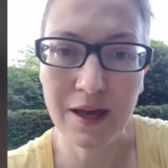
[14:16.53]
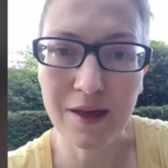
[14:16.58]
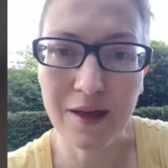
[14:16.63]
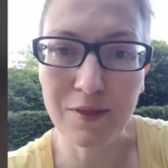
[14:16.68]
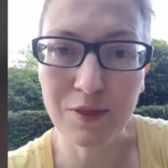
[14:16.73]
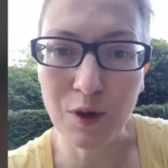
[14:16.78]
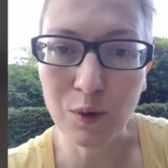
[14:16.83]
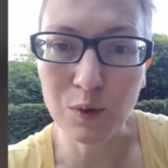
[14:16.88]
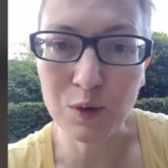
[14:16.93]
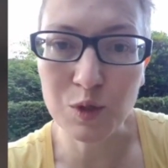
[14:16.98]

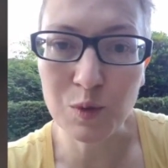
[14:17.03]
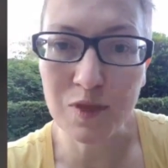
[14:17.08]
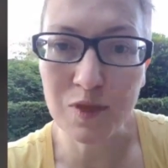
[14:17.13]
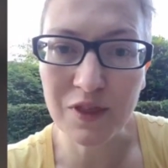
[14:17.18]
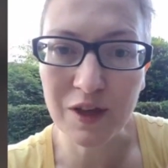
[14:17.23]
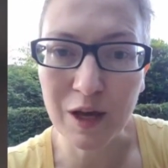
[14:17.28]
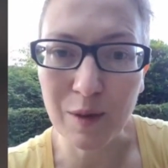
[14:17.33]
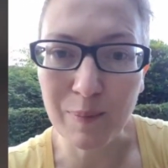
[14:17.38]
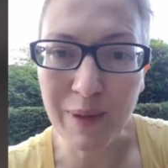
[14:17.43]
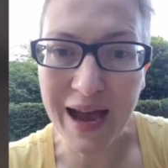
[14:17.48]
And those
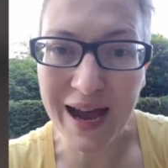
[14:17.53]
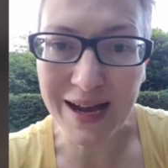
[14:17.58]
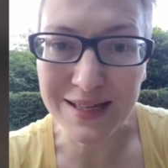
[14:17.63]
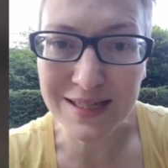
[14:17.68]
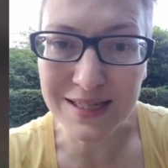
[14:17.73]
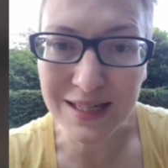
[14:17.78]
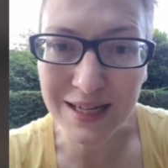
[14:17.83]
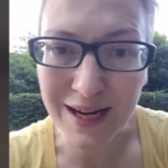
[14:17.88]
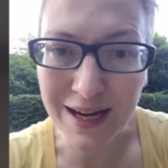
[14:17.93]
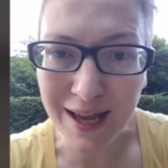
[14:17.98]
with the
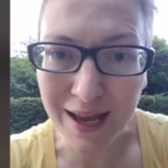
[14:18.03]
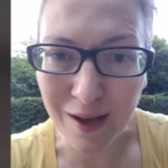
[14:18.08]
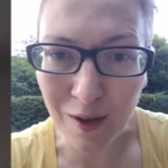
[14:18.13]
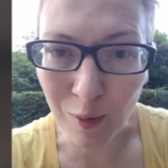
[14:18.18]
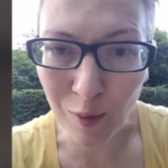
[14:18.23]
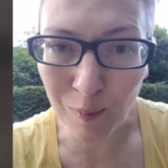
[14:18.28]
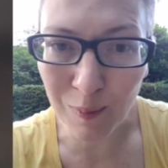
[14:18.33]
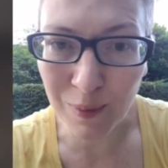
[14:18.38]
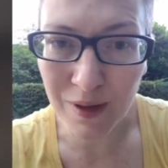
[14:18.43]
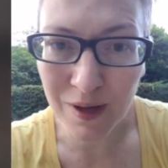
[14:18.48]
capacity to
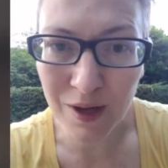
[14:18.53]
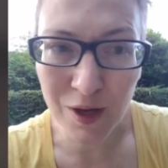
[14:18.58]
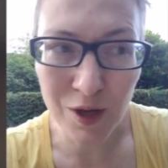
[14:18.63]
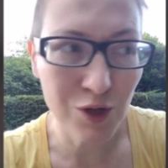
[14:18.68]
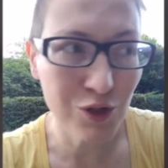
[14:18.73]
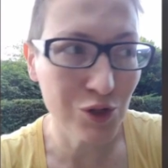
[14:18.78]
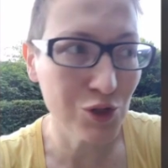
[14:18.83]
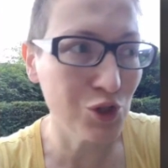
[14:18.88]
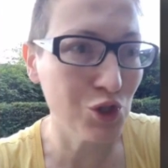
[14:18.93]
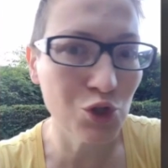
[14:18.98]
help
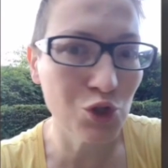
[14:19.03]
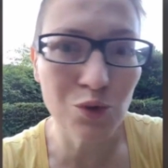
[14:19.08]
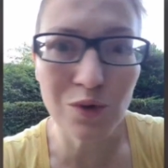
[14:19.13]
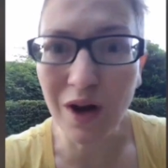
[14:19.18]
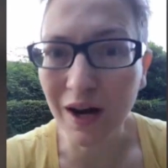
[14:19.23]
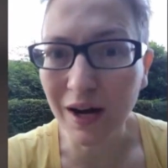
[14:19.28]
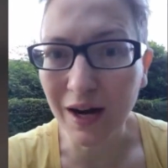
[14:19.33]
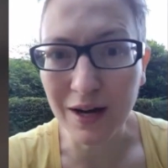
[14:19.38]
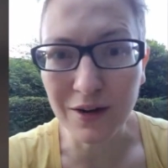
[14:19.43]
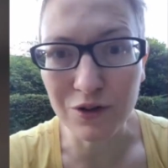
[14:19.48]
do
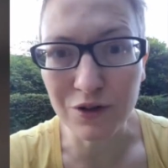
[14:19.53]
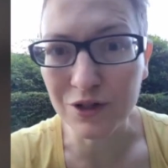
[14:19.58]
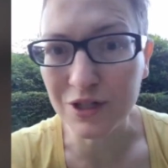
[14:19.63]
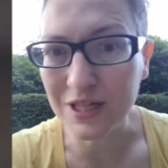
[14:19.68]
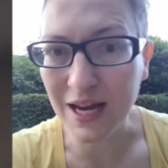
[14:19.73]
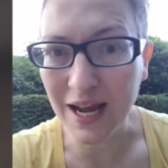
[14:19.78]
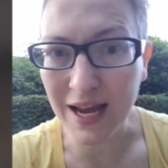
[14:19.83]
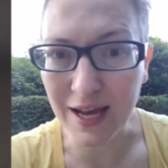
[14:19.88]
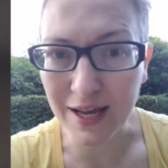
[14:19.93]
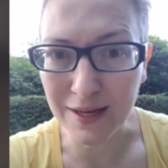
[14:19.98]
not
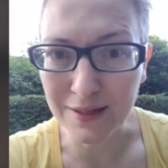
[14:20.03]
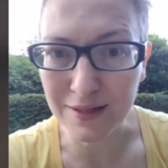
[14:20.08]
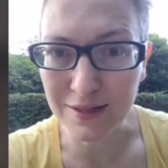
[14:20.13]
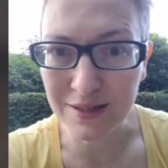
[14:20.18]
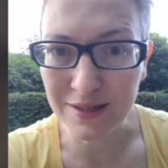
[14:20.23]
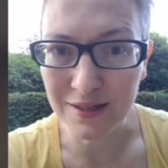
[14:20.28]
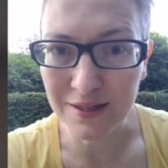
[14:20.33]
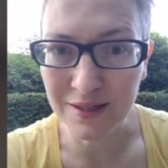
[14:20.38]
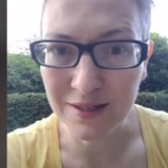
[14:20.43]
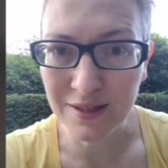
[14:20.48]

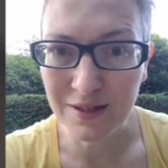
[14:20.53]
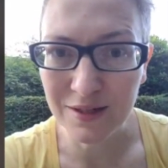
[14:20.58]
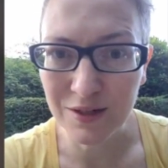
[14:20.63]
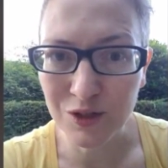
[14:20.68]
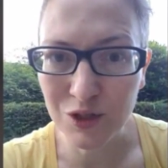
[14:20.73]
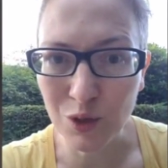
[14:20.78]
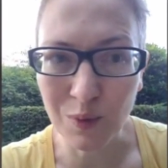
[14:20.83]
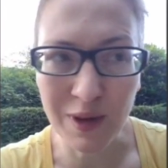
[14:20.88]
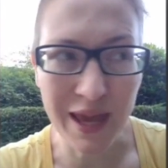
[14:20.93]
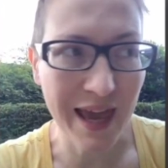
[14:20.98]
understand.
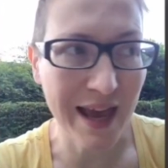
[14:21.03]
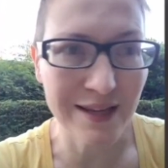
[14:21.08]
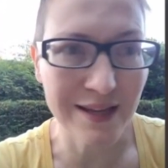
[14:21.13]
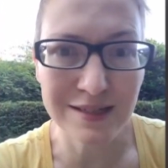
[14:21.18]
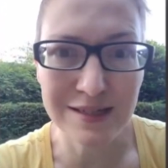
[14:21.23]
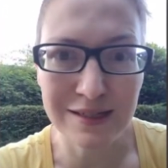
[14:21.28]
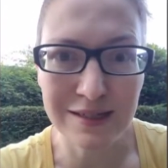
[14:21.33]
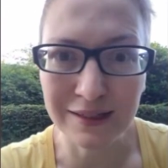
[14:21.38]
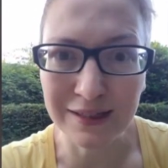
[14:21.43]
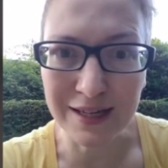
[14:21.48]
So
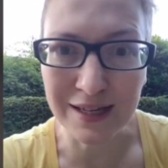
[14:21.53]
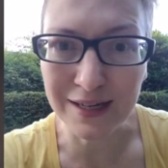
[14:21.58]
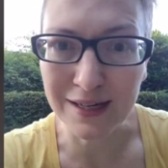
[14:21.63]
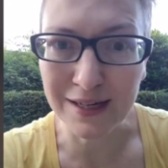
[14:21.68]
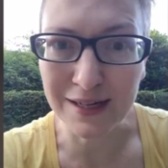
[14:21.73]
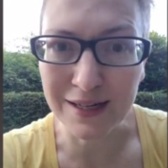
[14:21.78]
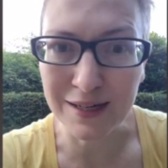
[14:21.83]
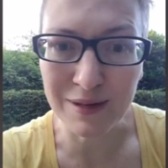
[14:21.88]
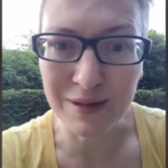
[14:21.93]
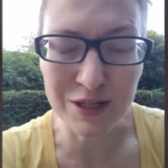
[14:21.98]

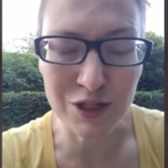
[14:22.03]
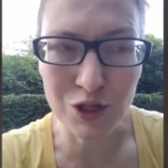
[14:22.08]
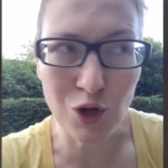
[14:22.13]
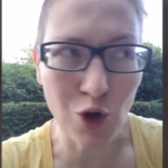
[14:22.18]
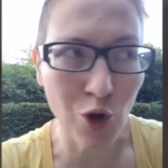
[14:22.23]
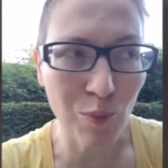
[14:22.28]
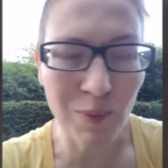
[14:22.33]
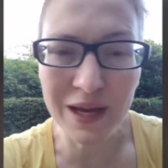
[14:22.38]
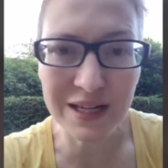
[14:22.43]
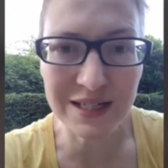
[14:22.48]
canceling is
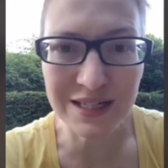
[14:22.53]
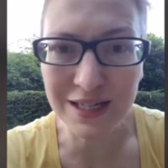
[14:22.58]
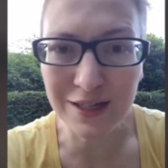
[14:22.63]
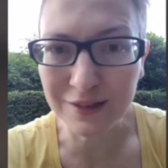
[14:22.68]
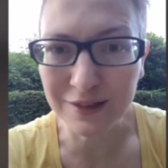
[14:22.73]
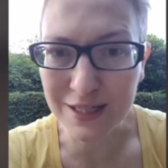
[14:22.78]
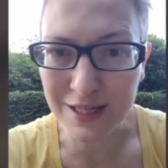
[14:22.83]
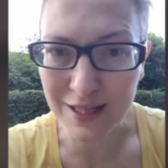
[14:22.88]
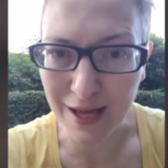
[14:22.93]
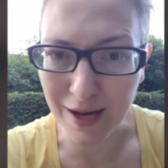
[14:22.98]
no big
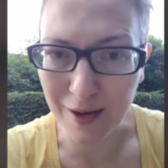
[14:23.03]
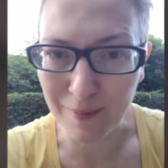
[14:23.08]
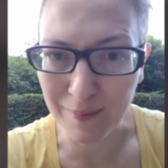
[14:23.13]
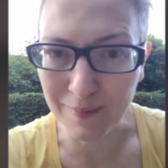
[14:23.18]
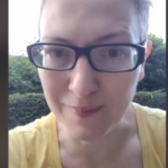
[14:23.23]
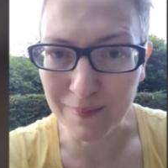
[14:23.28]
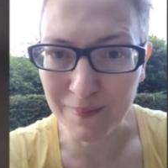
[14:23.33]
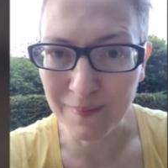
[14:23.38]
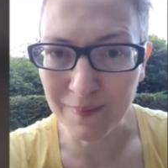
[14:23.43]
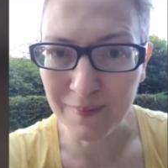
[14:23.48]
deal to
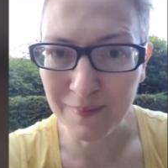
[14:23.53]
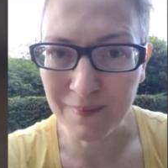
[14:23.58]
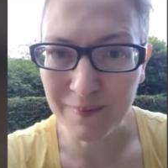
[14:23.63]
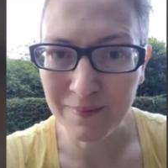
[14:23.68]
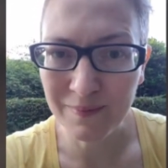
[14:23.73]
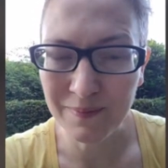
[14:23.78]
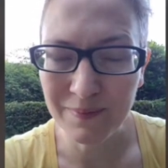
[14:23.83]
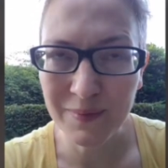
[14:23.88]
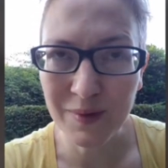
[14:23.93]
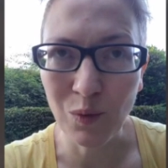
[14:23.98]
them
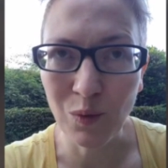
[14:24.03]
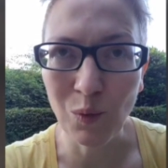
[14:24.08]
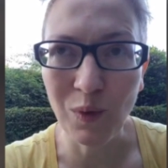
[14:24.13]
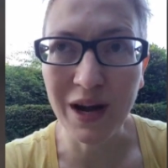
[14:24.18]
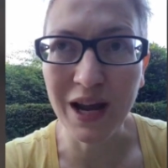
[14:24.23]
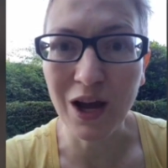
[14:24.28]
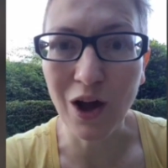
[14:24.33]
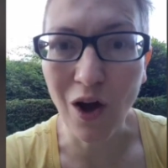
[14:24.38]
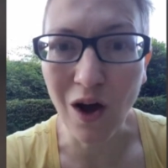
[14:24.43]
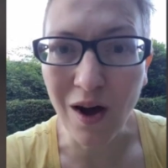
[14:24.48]

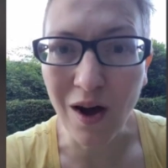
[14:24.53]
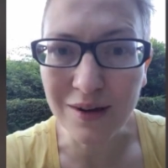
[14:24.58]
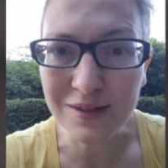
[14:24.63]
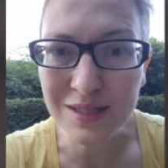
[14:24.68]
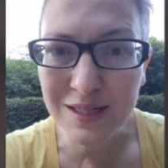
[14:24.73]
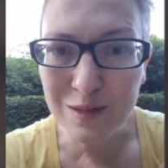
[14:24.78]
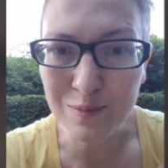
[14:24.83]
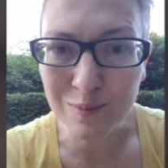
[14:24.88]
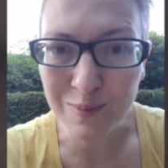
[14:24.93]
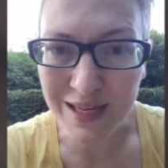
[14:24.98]
when it
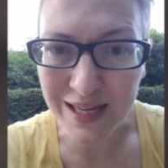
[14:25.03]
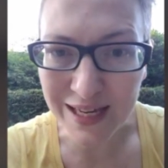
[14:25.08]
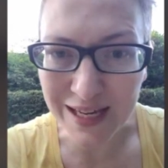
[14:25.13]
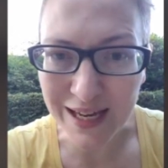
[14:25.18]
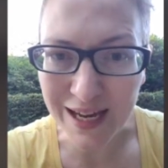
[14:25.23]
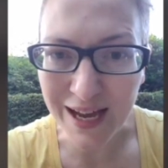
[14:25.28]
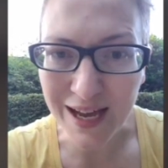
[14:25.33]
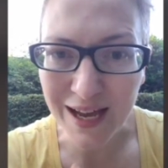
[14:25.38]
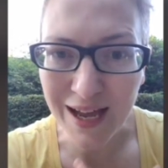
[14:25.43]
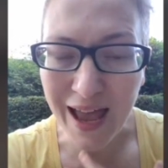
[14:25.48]
costs
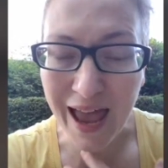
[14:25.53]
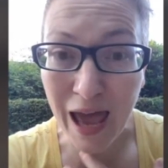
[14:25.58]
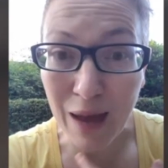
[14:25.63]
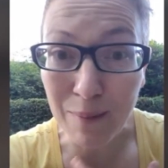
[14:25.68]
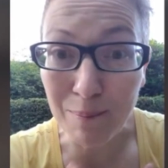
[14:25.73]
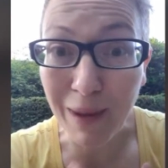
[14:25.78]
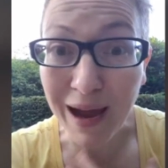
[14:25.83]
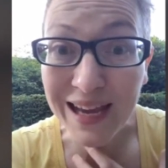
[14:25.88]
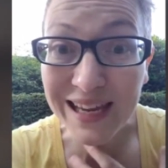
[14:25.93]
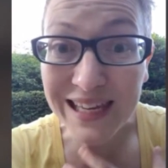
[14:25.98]
me
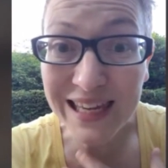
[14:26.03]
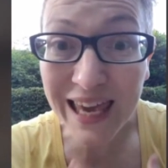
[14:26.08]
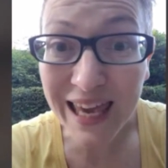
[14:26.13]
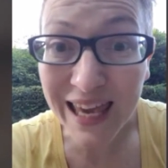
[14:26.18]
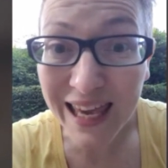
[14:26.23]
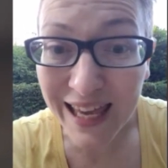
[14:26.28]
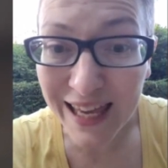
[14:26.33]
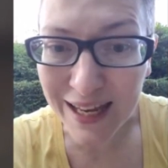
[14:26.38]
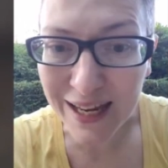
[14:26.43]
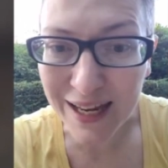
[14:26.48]
and my
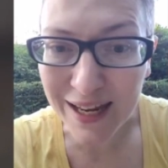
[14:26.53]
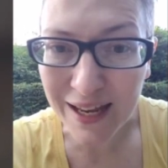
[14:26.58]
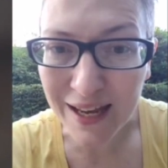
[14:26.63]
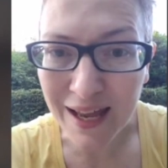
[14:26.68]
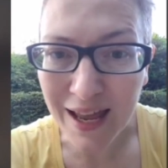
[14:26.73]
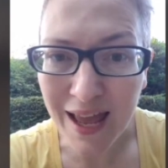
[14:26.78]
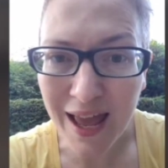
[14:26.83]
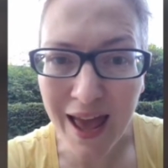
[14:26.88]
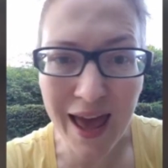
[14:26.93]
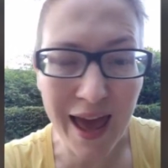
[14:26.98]
kid
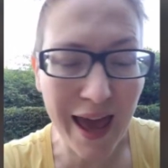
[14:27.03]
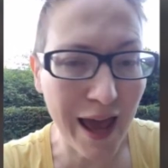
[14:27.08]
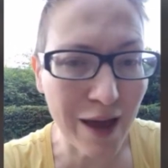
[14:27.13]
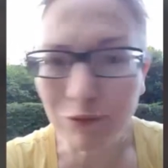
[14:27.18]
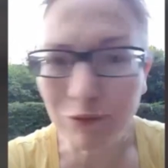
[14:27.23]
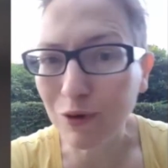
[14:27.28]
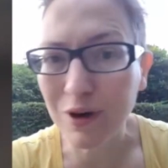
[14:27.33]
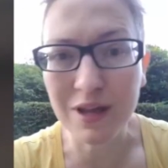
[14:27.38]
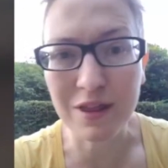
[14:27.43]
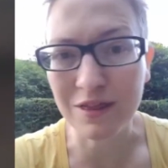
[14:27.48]

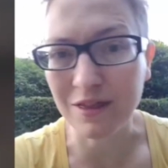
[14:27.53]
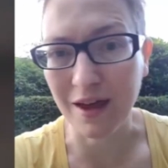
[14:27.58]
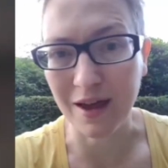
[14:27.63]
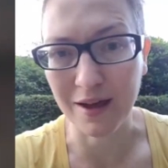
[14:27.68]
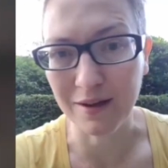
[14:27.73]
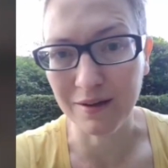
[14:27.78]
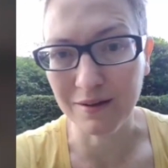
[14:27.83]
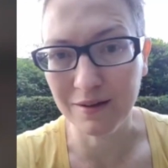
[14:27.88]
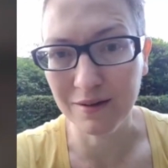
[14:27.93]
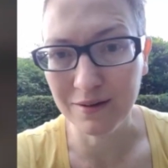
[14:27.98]

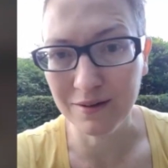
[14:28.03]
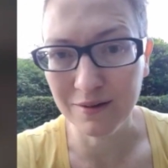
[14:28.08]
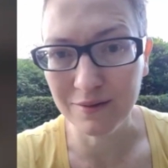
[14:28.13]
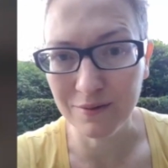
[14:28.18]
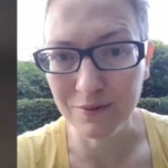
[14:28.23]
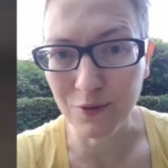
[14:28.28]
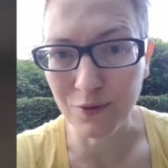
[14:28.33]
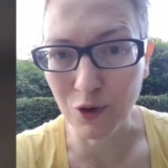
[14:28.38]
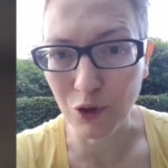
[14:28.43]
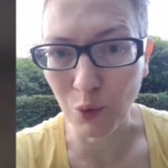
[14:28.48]
everything
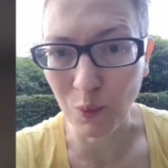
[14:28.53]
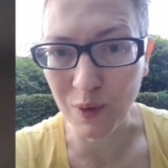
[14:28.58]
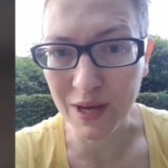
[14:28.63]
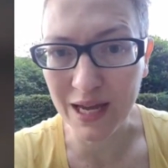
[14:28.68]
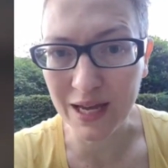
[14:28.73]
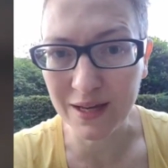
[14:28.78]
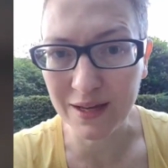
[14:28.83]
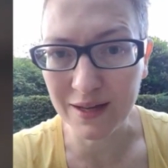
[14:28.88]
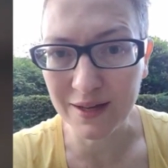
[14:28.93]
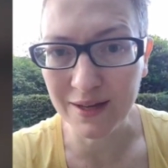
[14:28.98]
for the
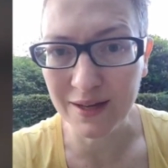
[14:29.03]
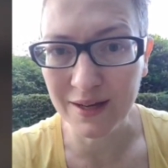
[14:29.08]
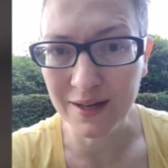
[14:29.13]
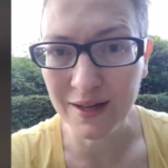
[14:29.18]
week.